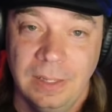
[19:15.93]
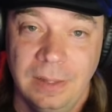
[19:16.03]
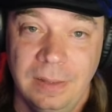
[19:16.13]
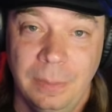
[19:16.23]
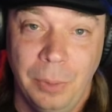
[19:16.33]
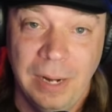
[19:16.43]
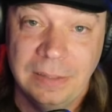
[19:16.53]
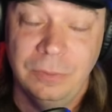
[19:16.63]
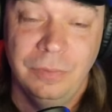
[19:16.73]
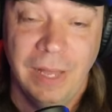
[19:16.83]
The
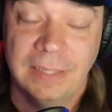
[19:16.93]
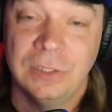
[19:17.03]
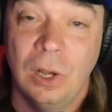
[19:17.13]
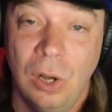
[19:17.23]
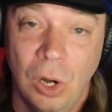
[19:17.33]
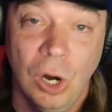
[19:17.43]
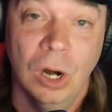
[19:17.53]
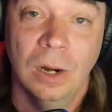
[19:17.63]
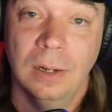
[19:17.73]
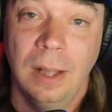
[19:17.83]
practical effects
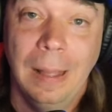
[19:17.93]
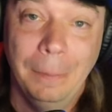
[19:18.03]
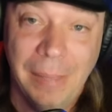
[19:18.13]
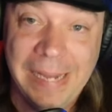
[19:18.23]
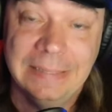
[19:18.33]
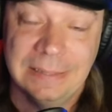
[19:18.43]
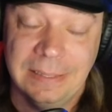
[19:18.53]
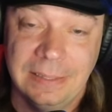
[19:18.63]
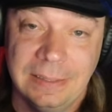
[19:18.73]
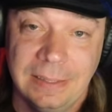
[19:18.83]
are
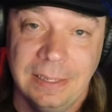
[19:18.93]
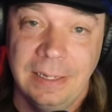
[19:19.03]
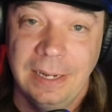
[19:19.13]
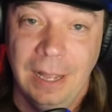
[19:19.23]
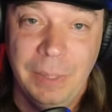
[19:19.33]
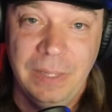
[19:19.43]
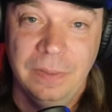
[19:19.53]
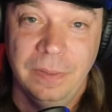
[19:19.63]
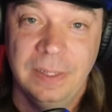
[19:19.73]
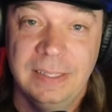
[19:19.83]
amazing. I
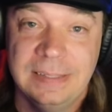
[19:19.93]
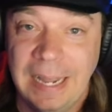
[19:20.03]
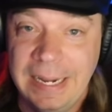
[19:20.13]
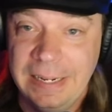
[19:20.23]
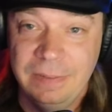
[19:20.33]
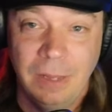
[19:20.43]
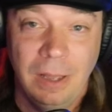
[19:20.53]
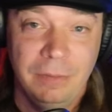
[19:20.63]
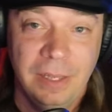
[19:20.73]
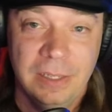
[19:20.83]
mean, the design
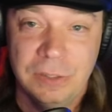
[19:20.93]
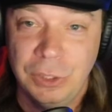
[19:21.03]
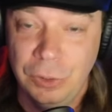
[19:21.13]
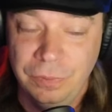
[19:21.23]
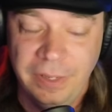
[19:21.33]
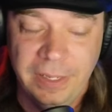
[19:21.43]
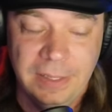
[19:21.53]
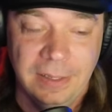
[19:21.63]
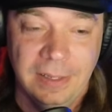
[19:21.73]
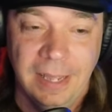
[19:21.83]
of it is goofy.
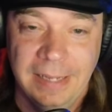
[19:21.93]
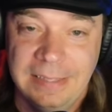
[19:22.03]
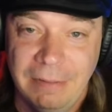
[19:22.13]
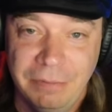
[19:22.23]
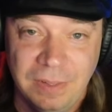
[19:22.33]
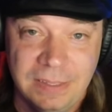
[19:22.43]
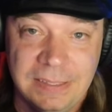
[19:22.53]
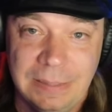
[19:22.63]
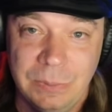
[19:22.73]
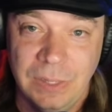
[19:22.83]
It definitely
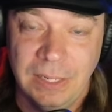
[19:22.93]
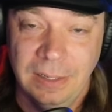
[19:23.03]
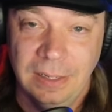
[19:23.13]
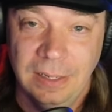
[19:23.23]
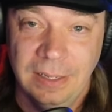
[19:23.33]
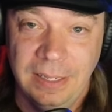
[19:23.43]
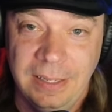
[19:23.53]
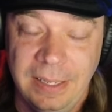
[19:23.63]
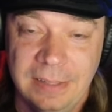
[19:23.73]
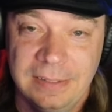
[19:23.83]
seems like a
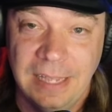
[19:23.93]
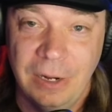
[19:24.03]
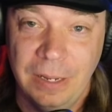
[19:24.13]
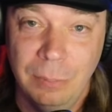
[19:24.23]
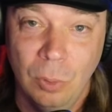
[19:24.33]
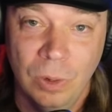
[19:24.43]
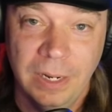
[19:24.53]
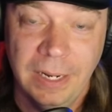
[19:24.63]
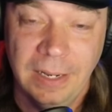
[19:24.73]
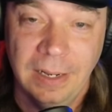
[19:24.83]
kid Saturday morning